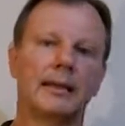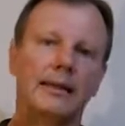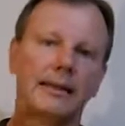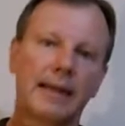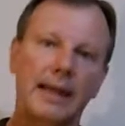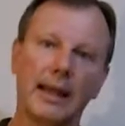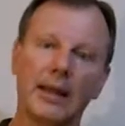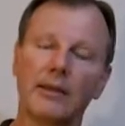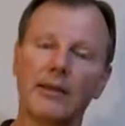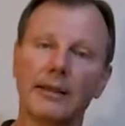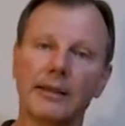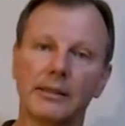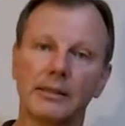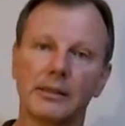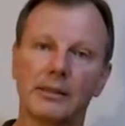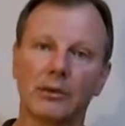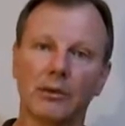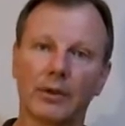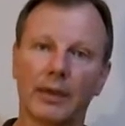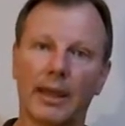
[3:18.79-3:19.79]
Now
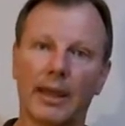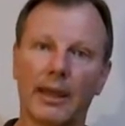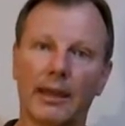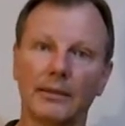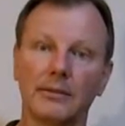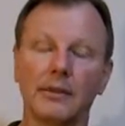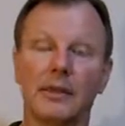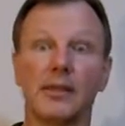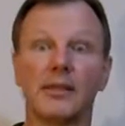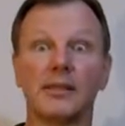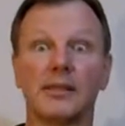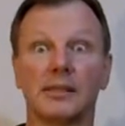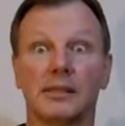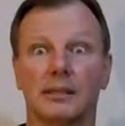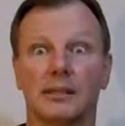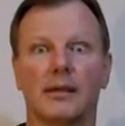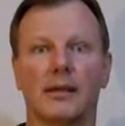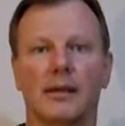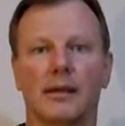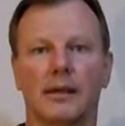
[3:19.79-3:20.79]
let's look at
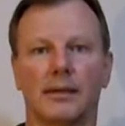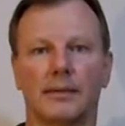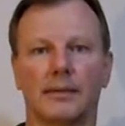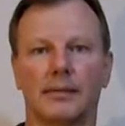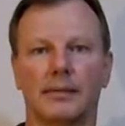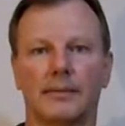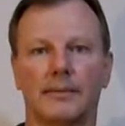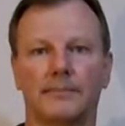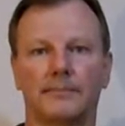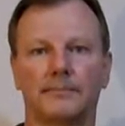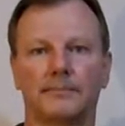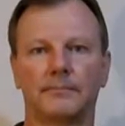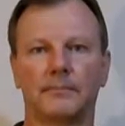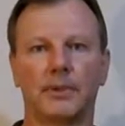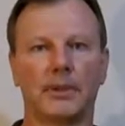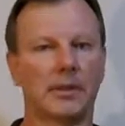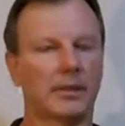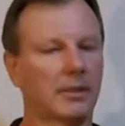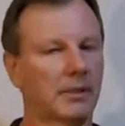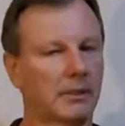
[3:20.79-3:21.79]
size,
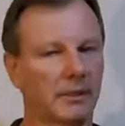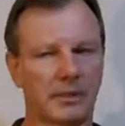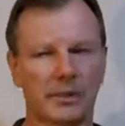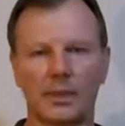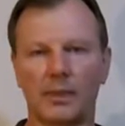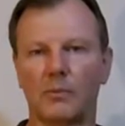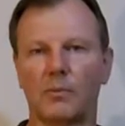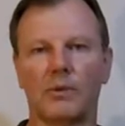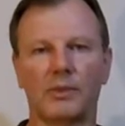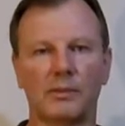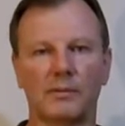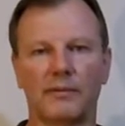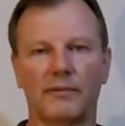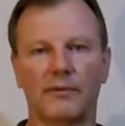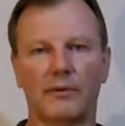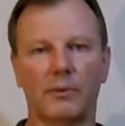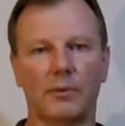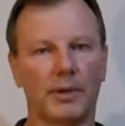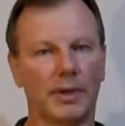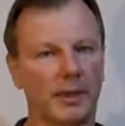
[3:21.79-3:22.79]
because as I said once
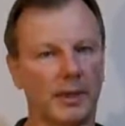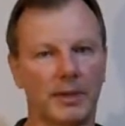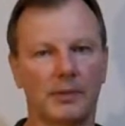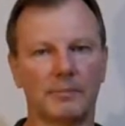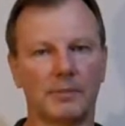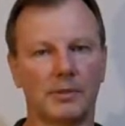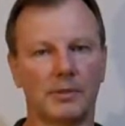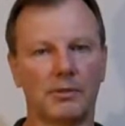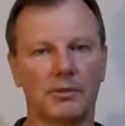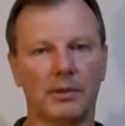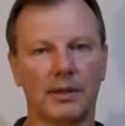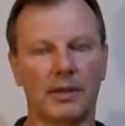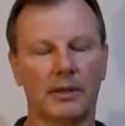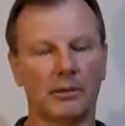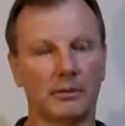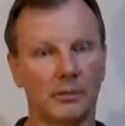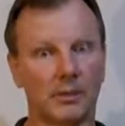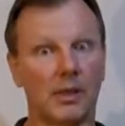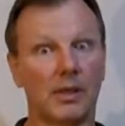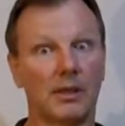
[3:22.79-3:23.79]
before, when it comes to door
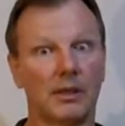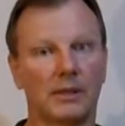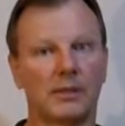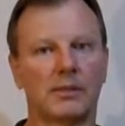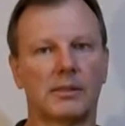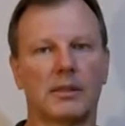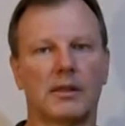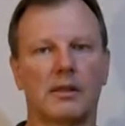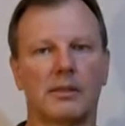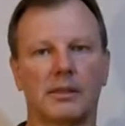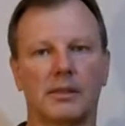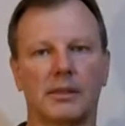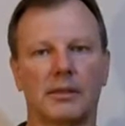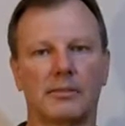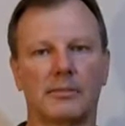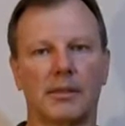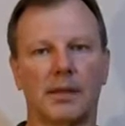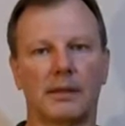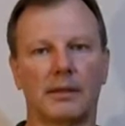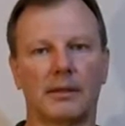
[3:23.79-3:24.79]
handles, size
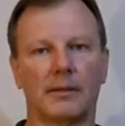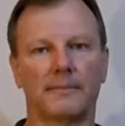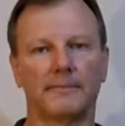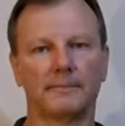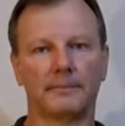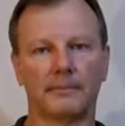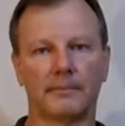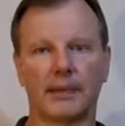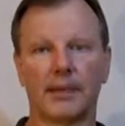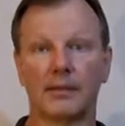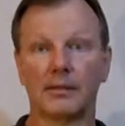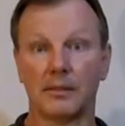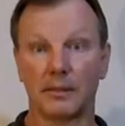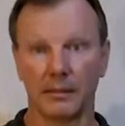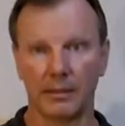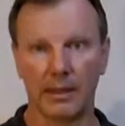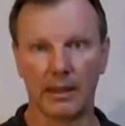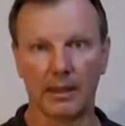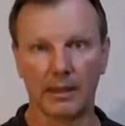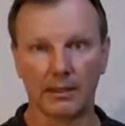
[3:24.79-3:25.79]
does matter.
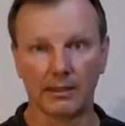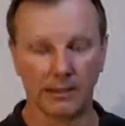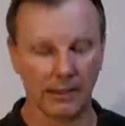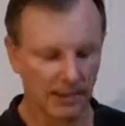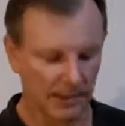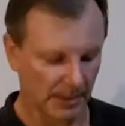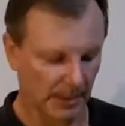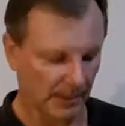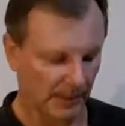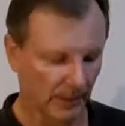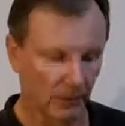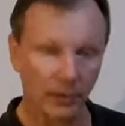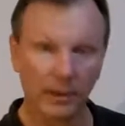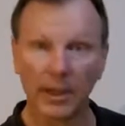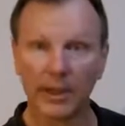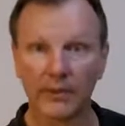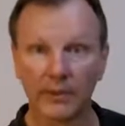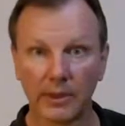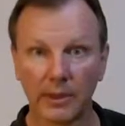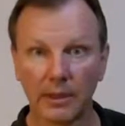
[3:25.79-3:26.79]
So now let's have a
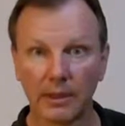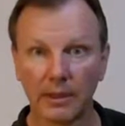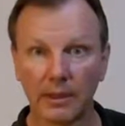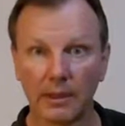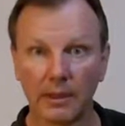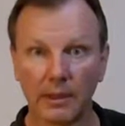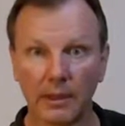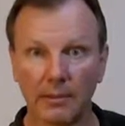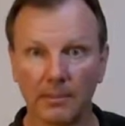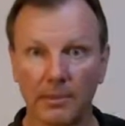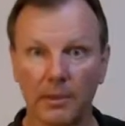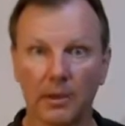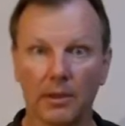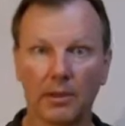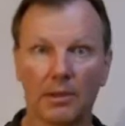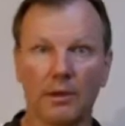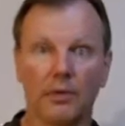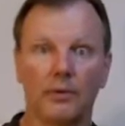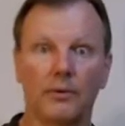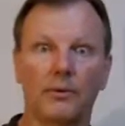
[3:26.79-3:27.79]
look at the
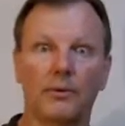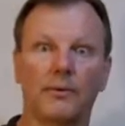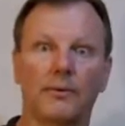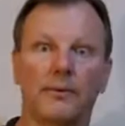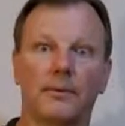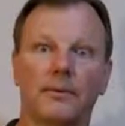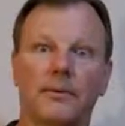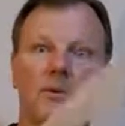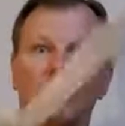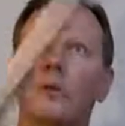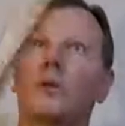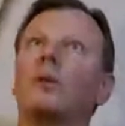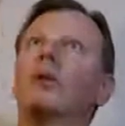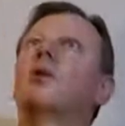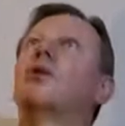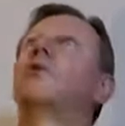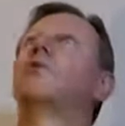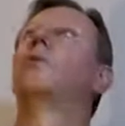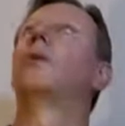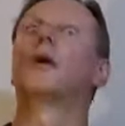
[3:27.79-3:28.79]
Apollo
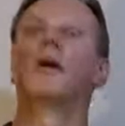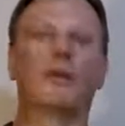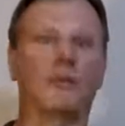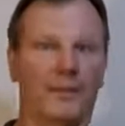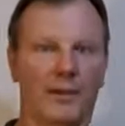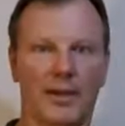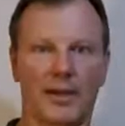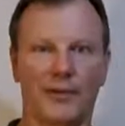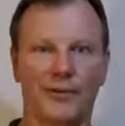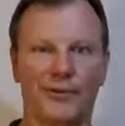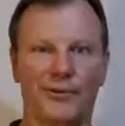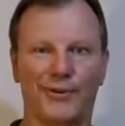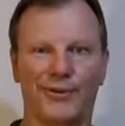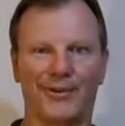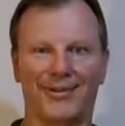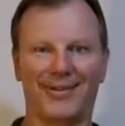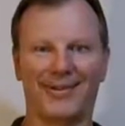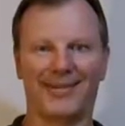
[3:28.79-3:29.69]
1200.